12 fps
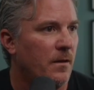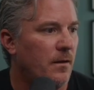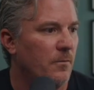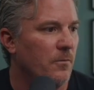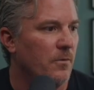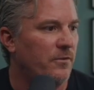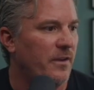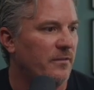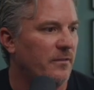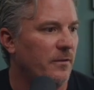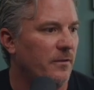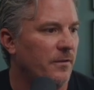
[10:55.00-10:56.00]
We're going to test
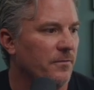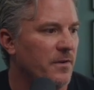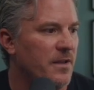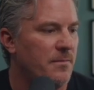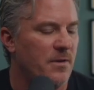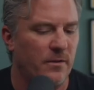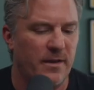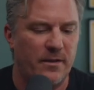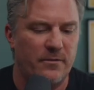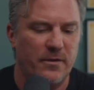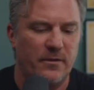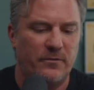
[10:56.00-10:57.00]
a little different email
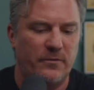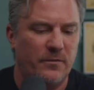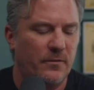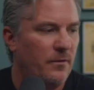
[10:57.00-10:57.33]
address.